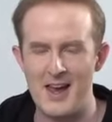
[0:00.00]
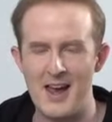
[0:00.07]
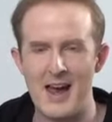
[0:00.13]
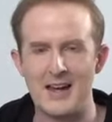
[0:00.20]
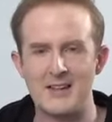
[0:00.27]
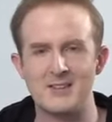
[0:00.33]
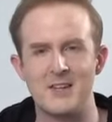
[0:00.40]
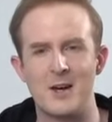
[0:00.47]

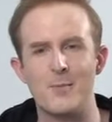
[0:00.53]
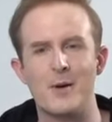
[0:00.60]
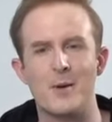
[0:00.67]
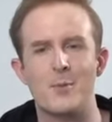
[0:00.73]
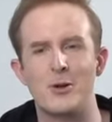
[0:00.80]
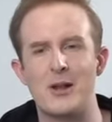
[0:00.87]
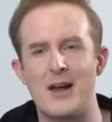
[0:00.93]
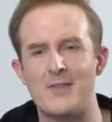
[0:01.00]
and some
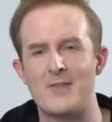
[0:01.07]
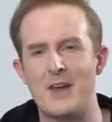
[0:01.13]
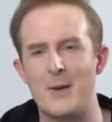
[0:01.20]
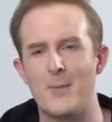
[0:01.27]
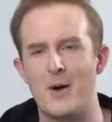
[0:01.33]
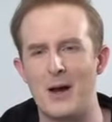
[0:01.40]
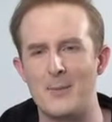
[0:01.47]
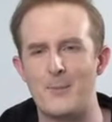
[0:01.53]
people out there
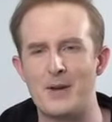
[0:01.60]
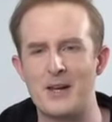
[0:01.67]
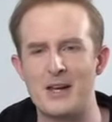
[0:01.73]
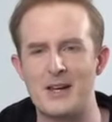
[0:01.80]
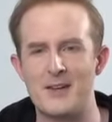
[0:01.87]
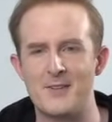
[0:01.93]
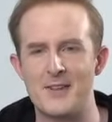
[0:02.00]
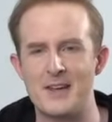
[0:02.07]
might
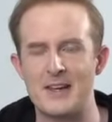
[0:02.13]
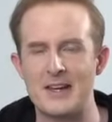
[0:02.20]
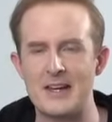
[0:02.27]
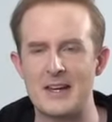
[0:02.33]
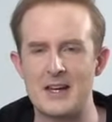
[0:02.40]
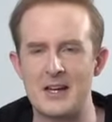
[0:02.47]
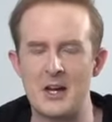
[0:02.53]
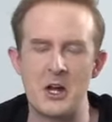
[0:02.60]
be
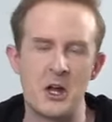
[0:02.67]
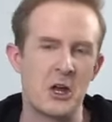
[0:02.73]
thinking,